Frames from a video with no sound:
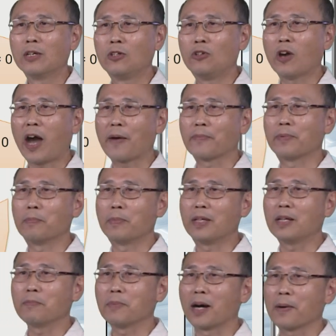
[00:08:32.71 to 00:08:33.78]
you have the
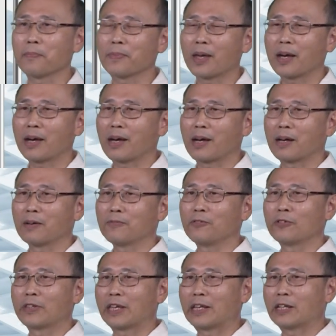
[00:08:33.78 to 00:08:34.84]
minimum
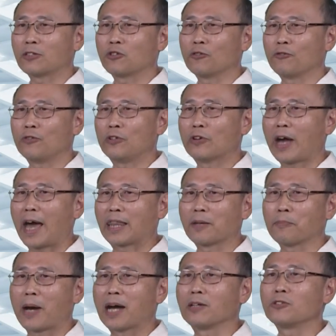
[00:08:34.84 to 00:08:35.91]
for the electric field at the
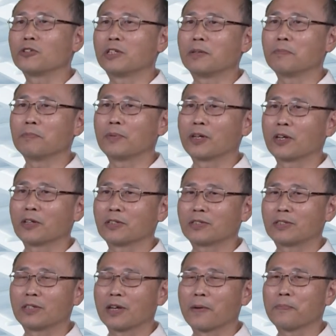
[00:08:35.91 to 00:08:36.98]
boundary,
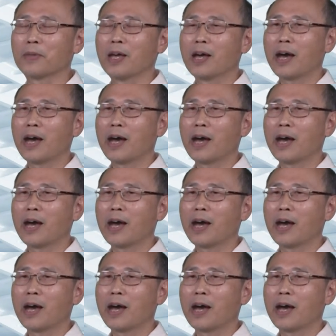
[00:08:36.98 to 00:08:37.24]
because the